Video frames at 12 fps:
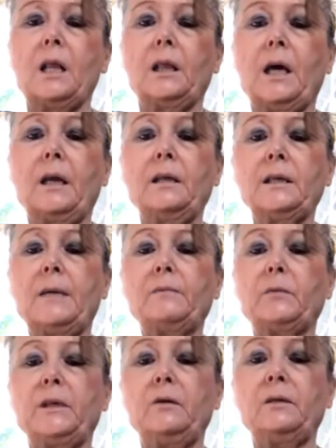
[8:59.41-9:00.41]
A lot of times
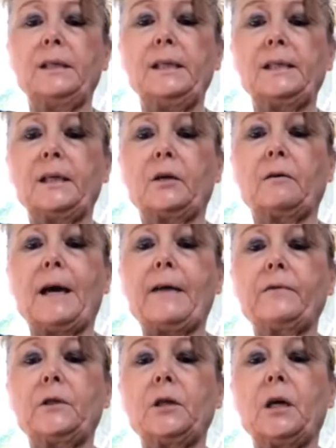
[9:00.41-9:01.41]
we use these at
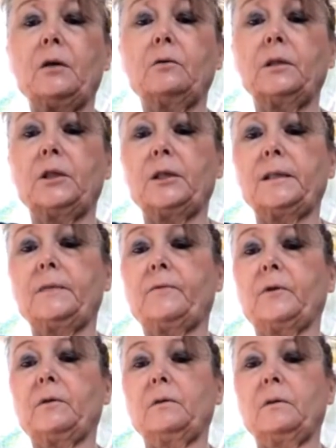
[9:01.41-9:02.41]
craft shows just
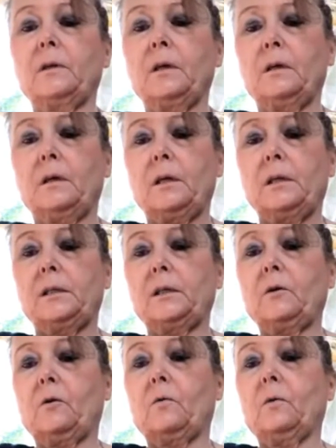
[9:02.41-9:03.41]
for
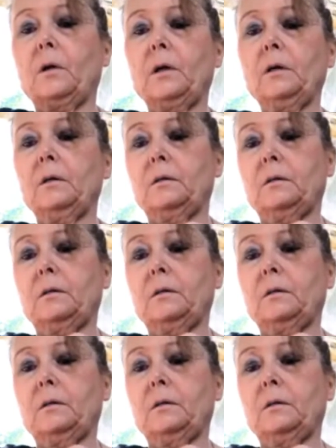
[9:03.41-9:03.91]
decor.